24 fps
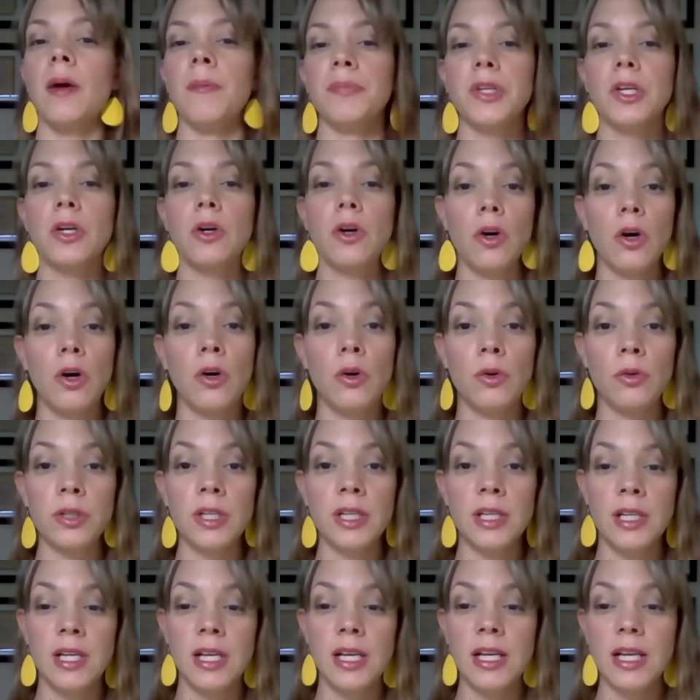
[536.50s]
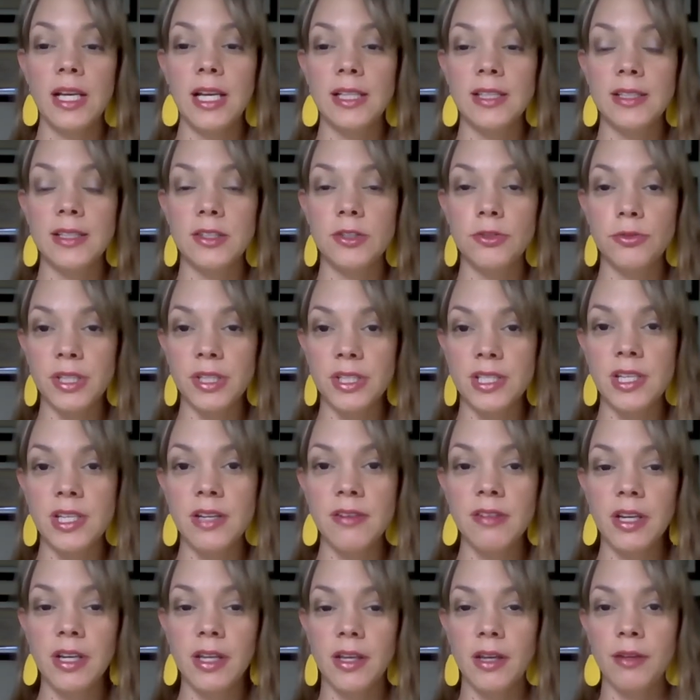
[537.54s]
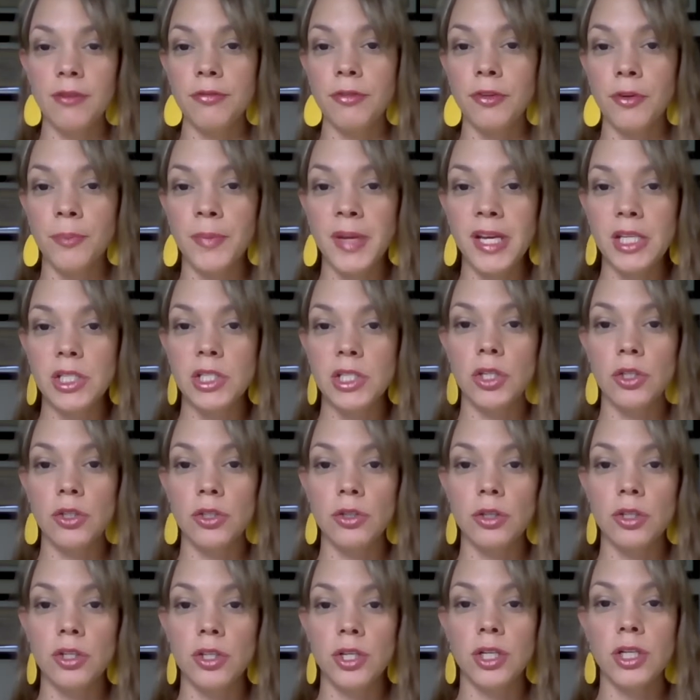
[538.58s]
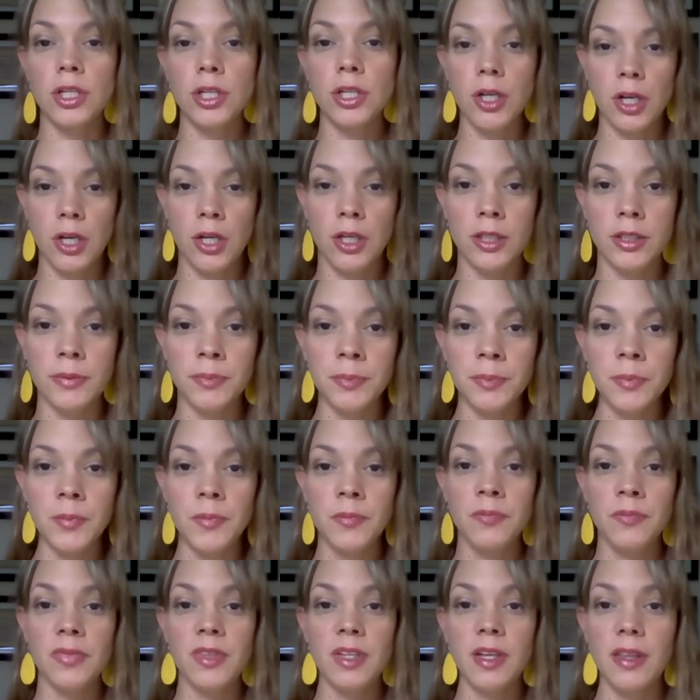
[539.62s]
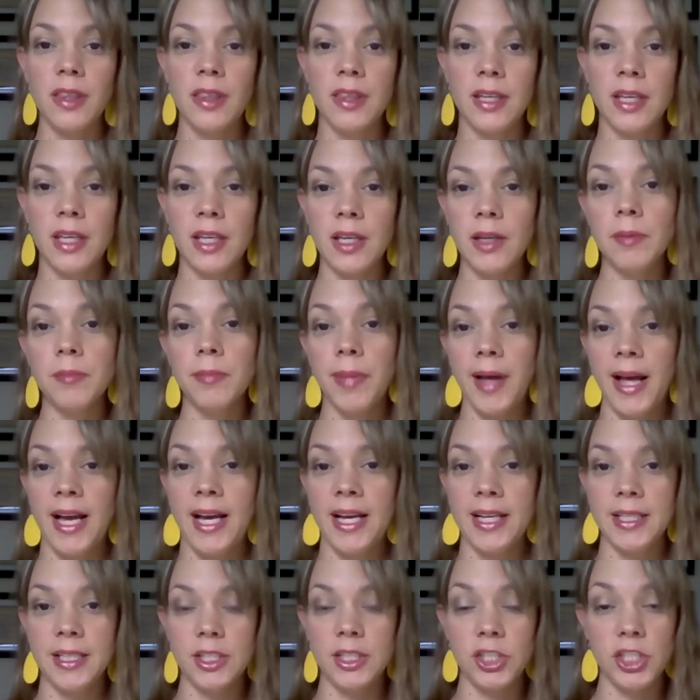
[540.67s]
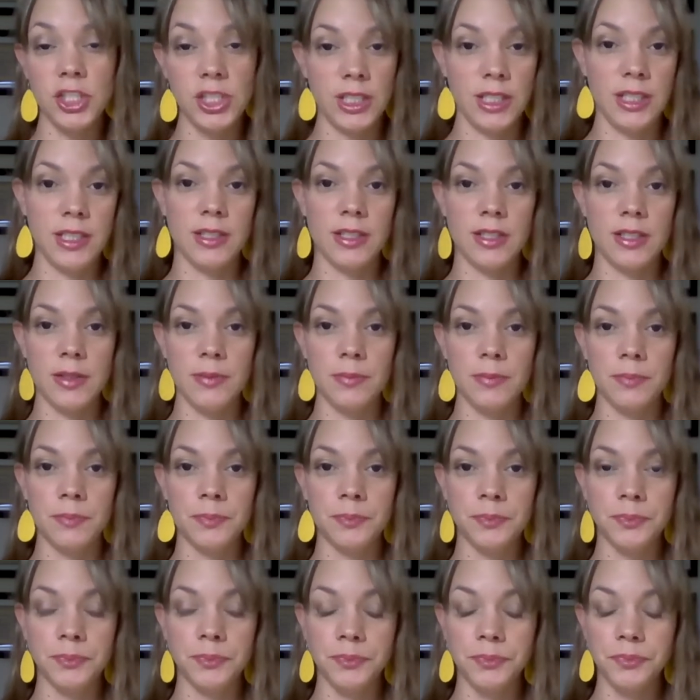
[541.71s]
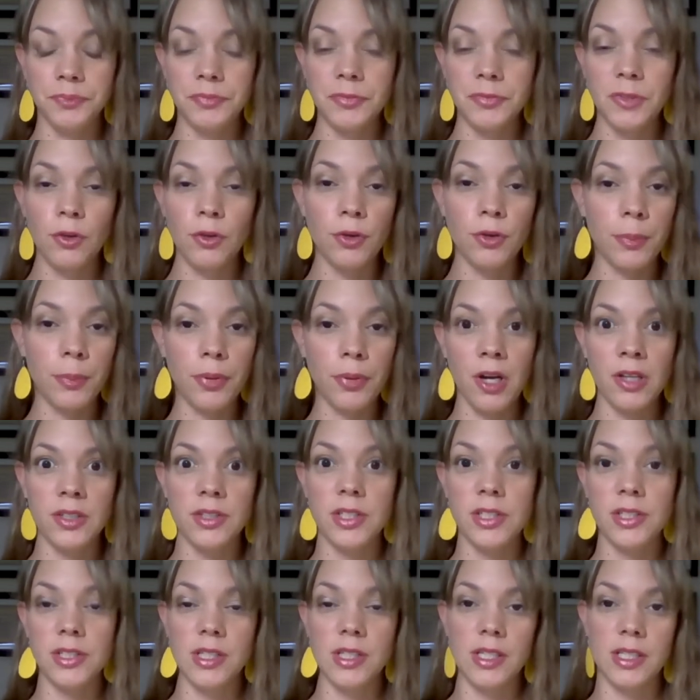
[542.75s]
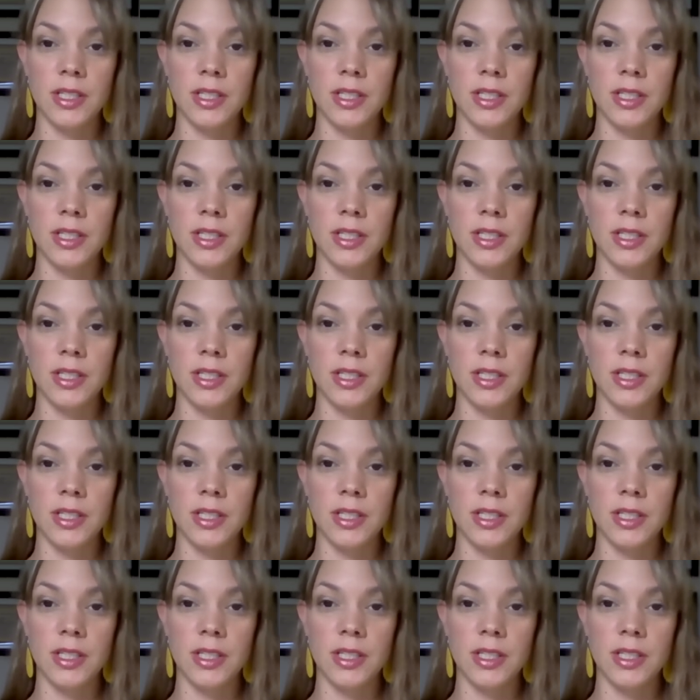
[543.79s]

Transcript: code, it's receiving the information to turn on the bad genes through a process that